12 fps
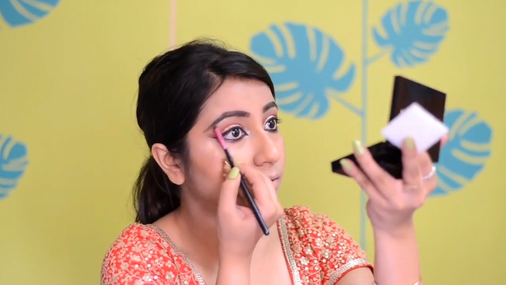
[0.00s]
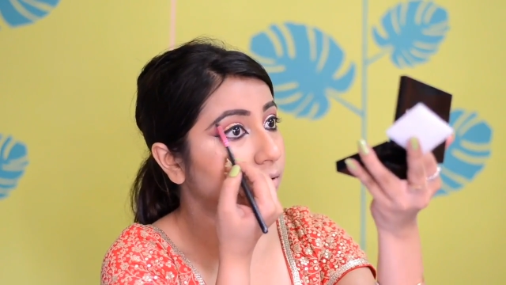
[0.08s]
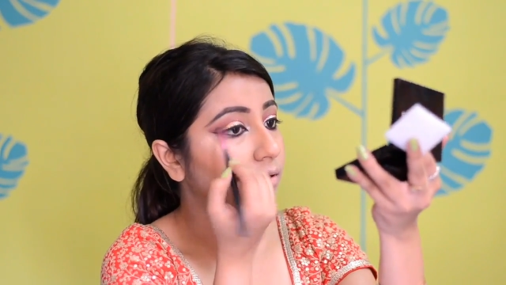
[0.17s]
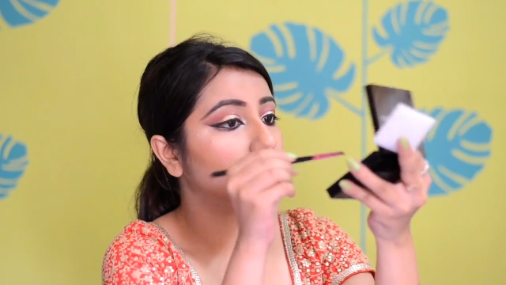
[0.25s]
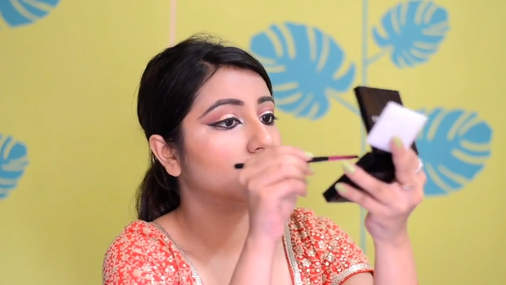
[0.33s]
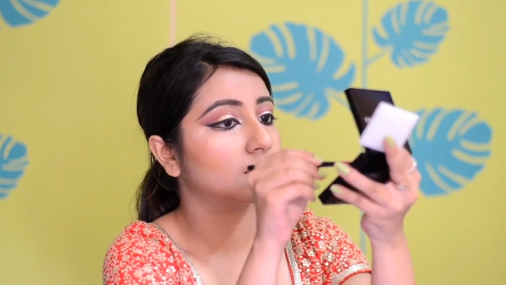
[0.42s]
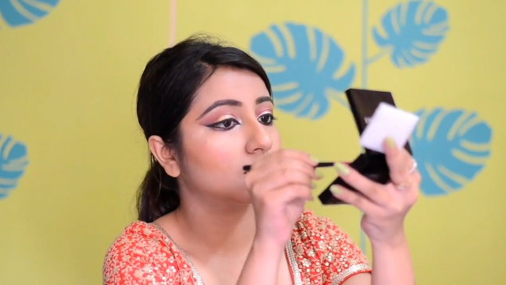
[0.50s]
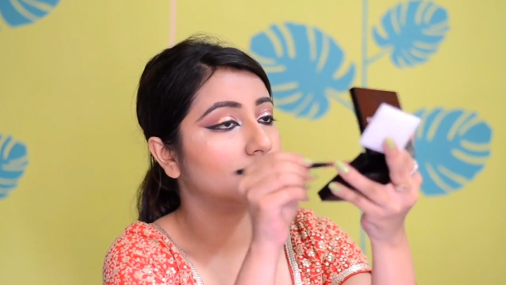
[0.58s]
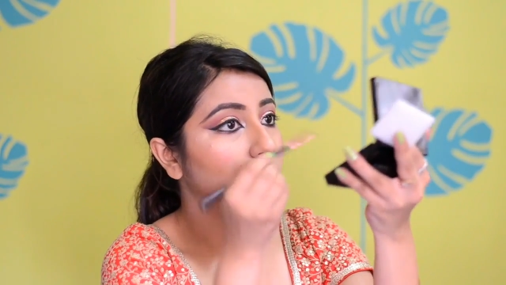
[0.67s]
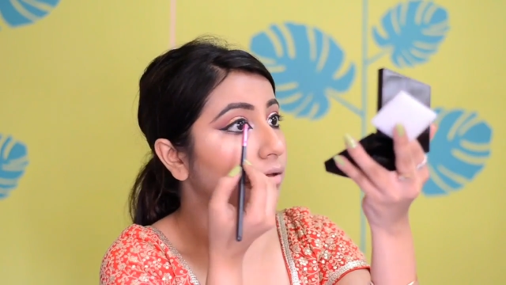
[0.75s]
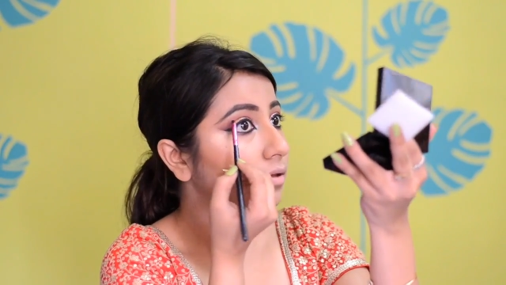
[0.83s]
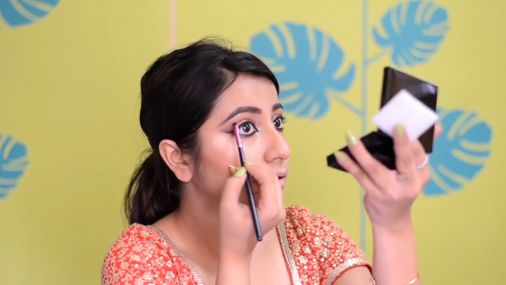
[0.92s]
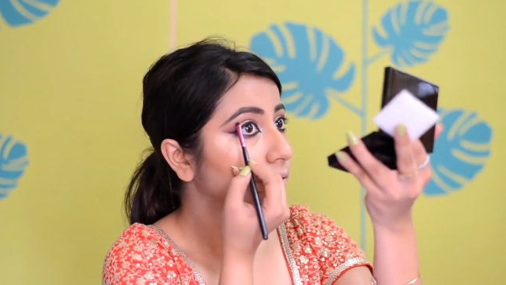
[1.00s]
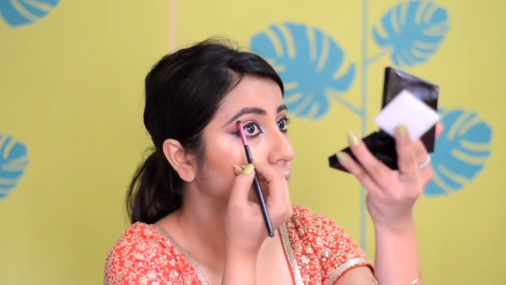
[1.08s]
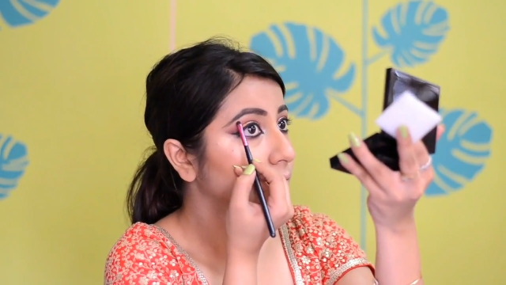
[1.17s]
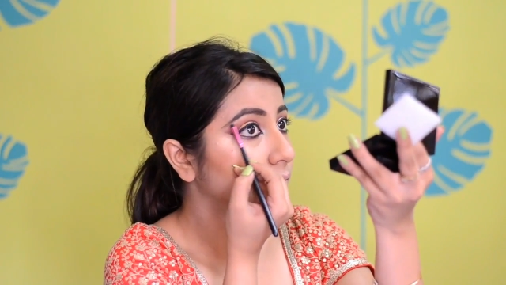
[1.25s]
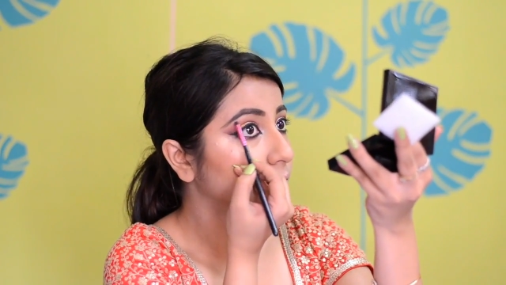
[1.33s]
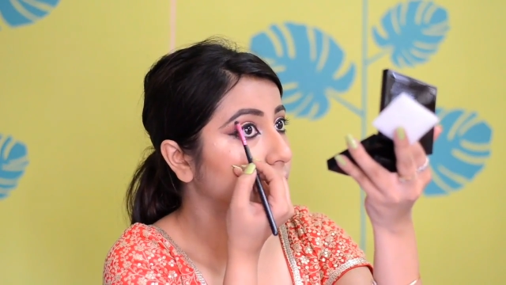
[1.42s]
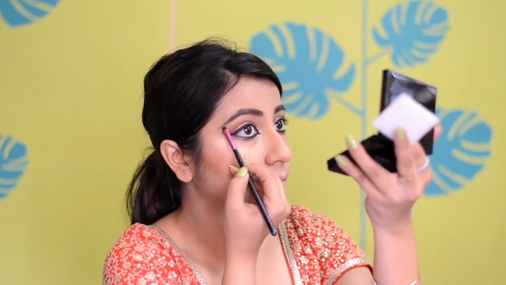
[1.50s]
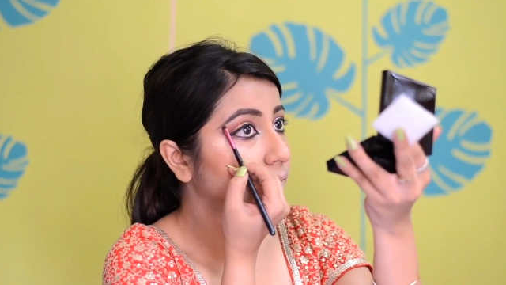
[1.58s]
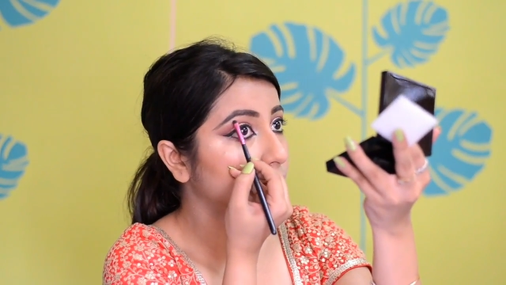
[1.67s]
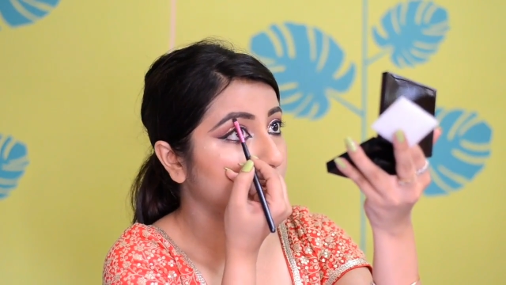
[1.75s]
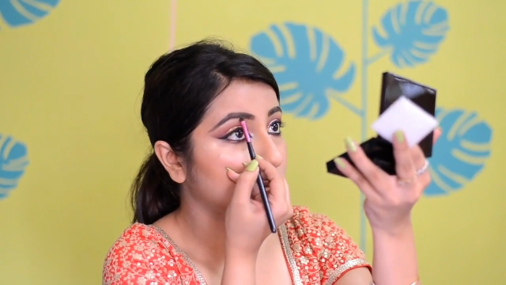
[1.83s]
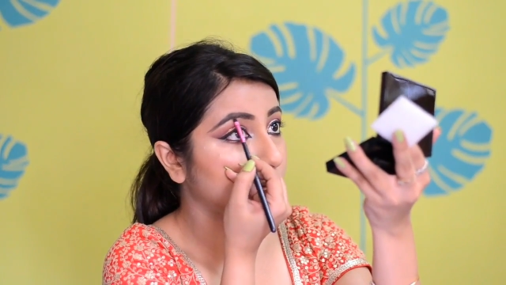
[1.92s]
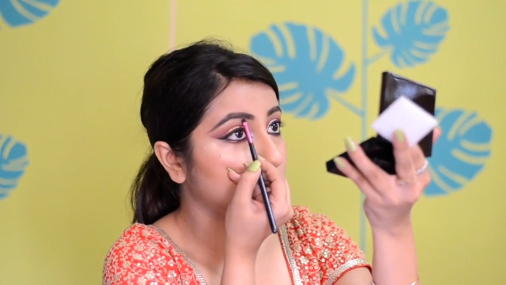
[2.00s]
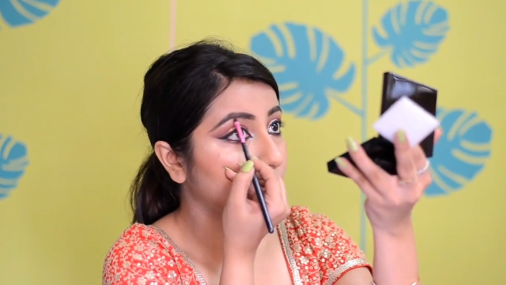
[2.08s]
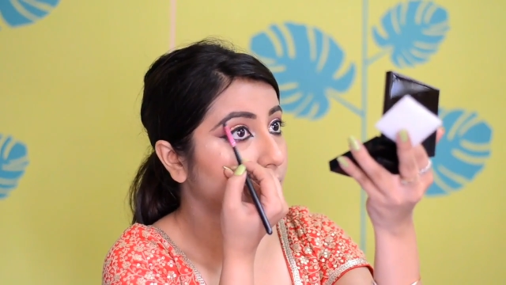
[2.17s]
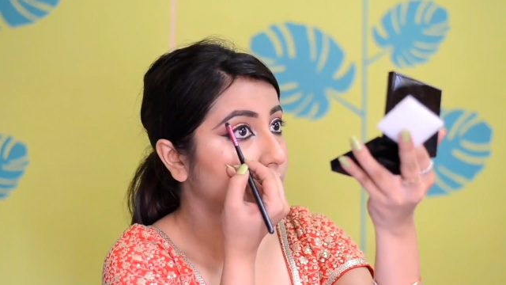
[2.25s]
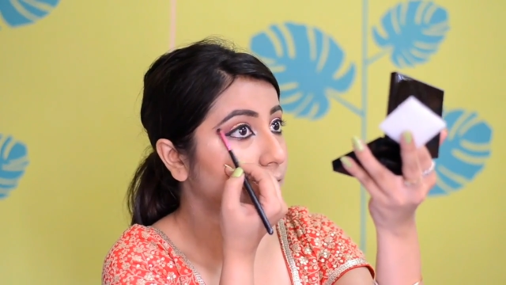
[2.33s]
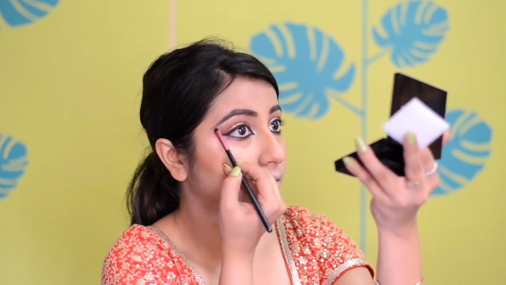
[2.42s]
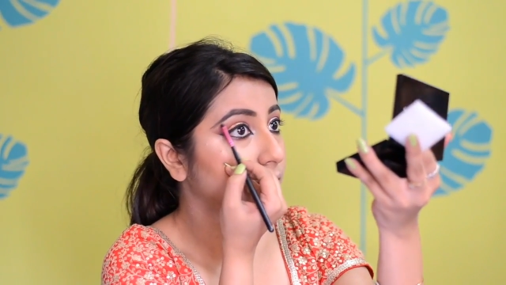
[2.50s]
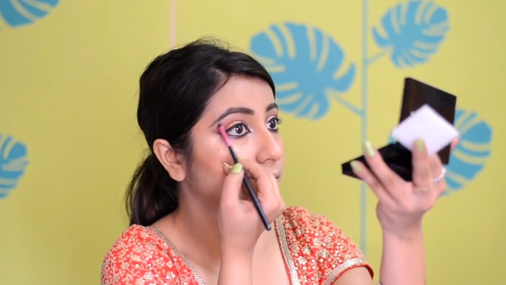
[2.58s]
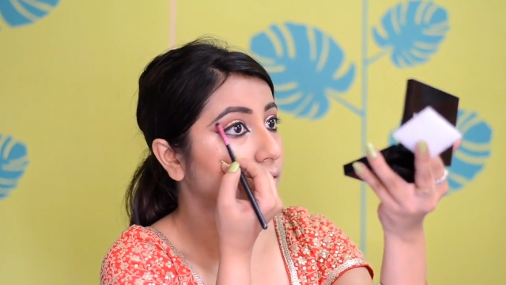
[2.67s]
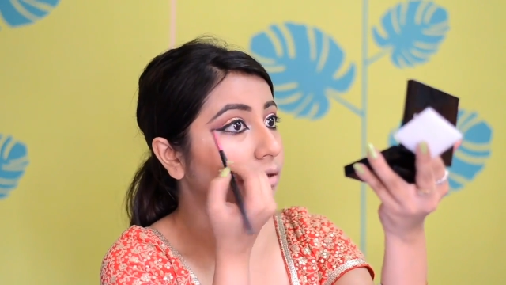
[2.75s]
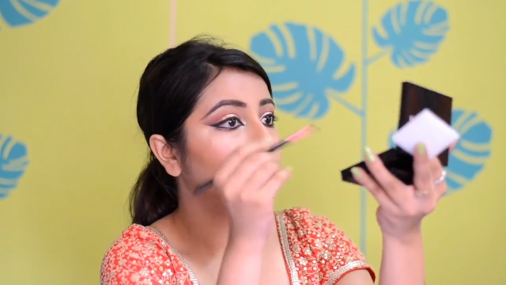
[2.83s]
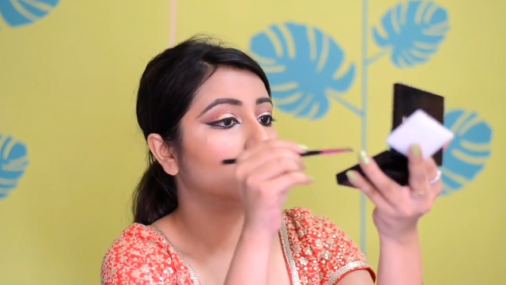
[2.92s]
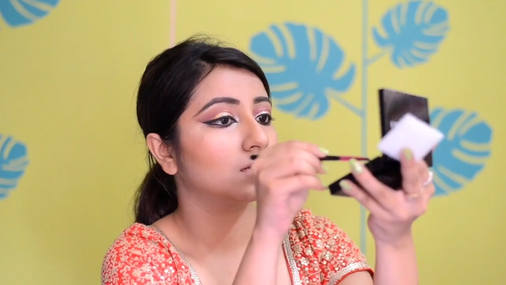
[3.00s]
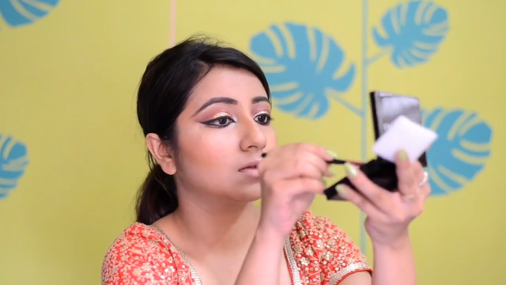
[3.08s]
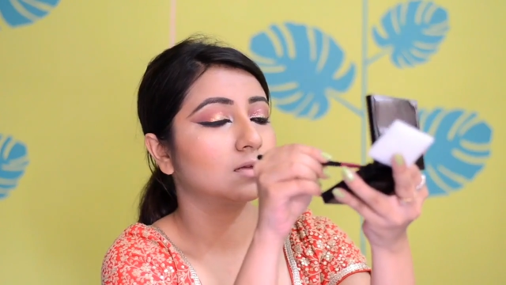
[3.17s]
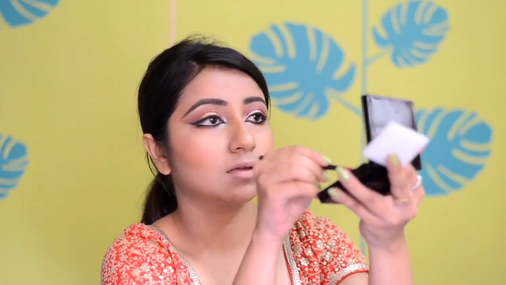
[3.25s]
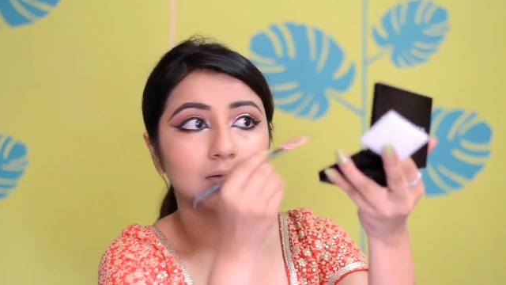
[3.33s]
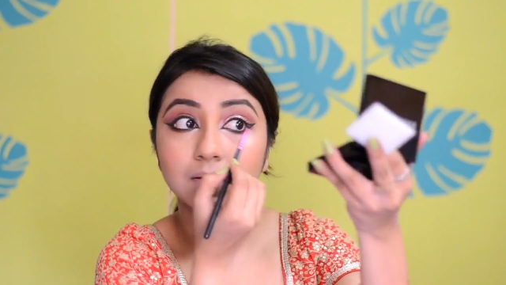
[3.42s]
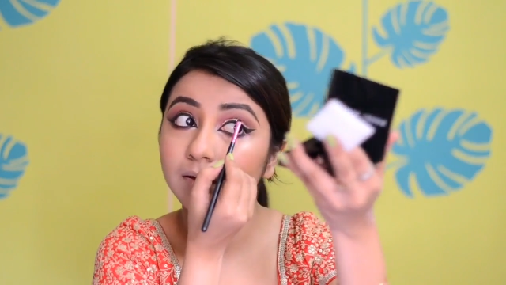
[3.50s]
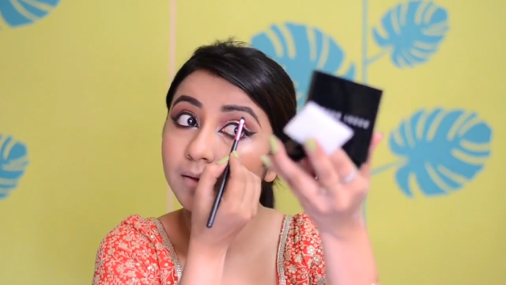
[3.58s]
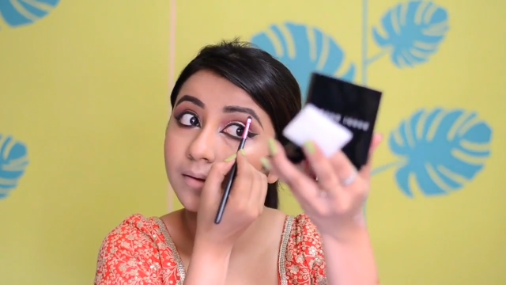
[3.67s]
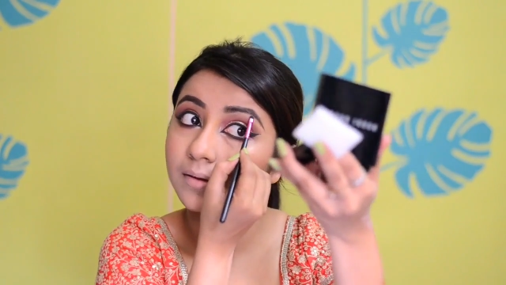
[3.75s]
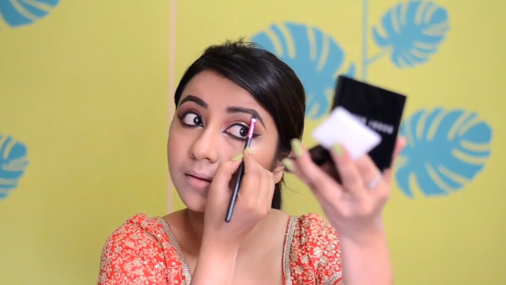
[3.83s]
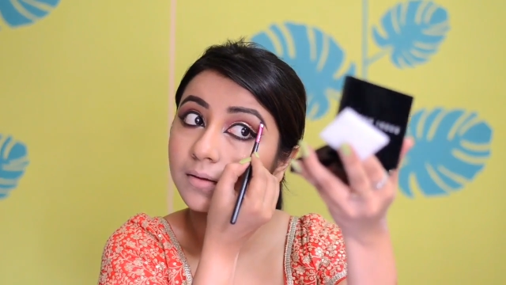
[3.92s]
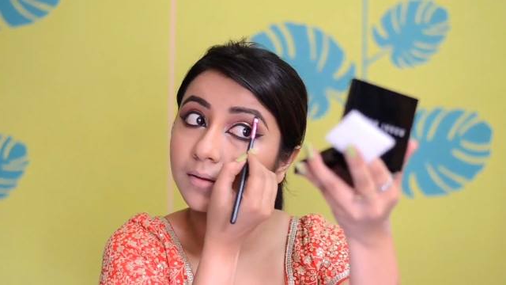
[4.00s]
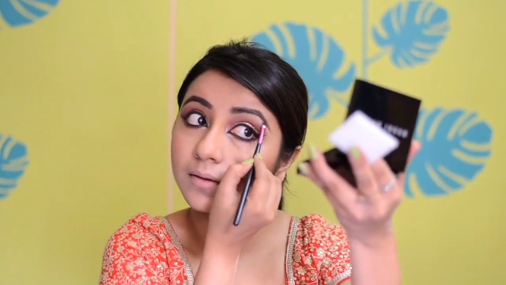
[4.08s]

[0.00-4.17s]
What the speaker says: And I'm using it also to highlight the lower parts, as in the